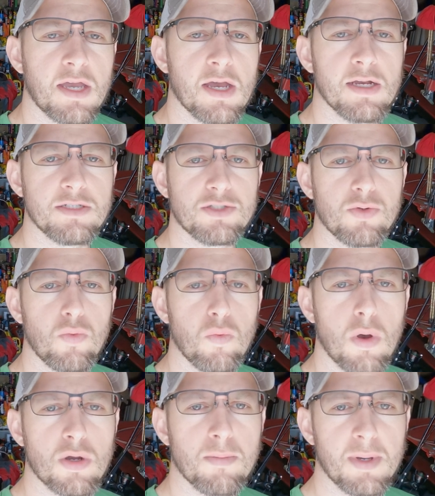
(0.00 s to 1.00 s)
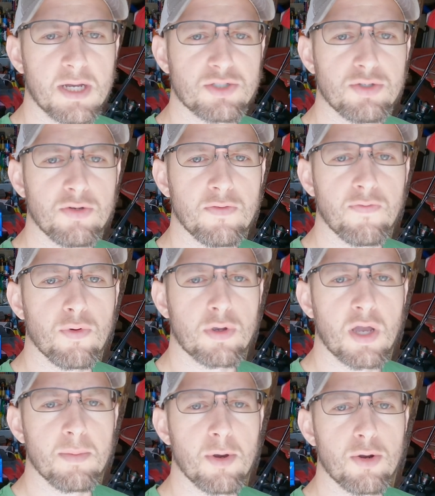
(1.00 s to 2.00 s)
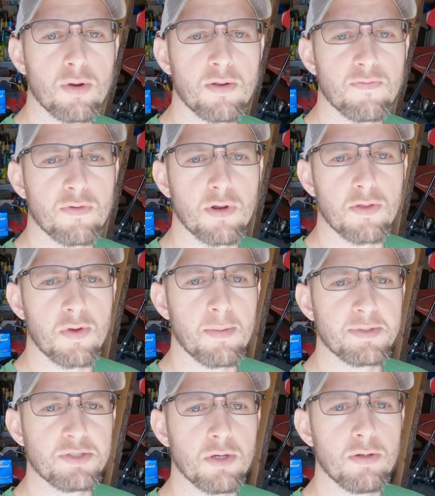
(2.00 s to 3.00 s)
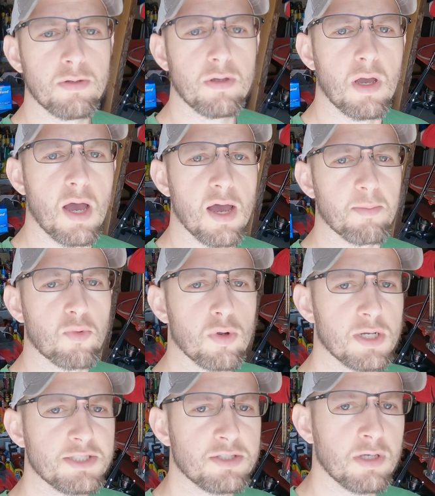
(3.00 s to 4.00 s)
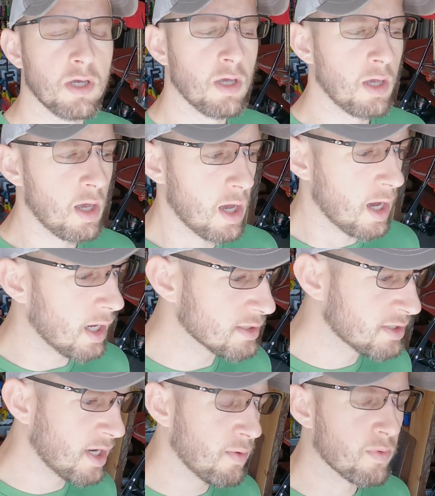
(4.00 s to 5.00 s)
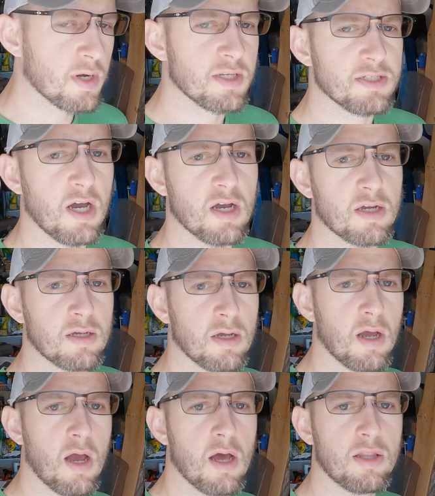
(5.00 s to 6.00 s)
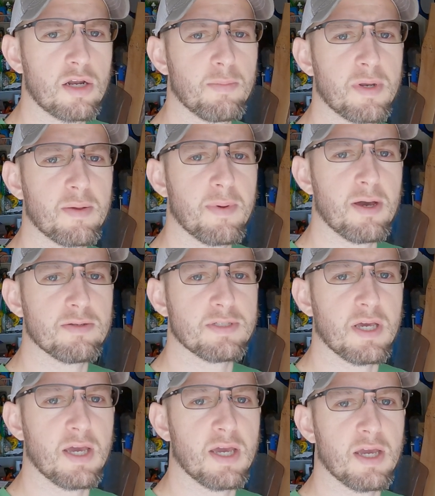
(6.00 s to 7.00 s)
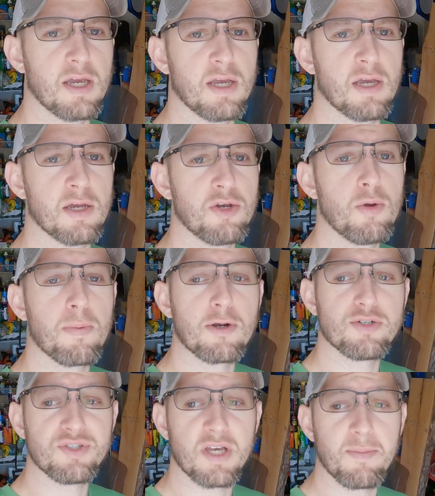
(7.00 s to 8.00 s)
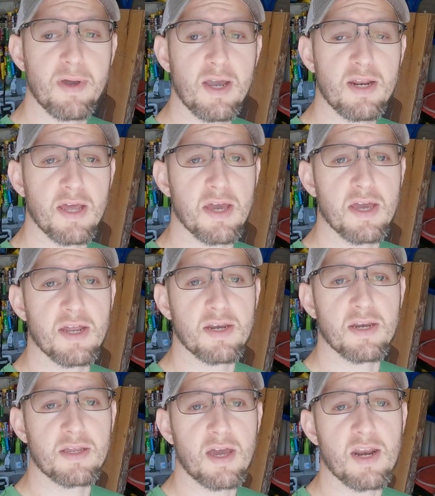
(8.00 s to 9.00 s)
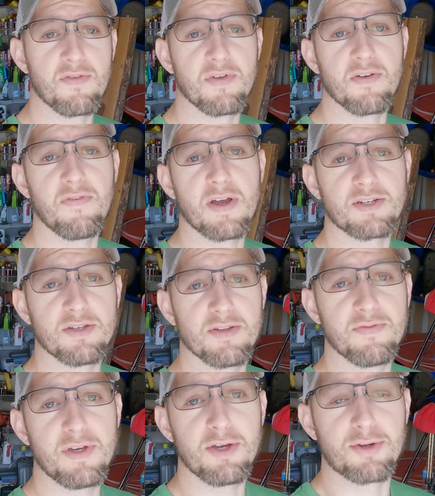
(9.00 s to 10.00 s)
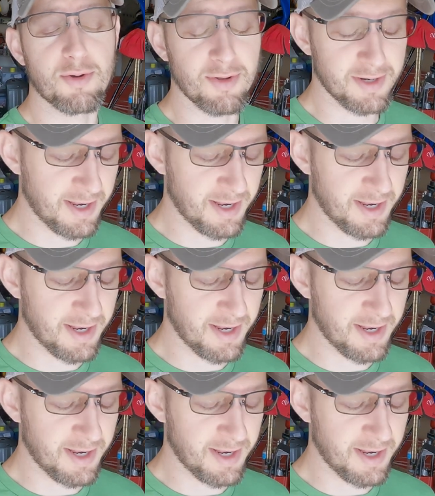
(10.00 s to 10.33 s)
Hey guys, welcome back to 4K Motoring for another episode. I'm Chris. Today we're going to talk a little bit about a new purchase I made and kind of an effect on the vehicle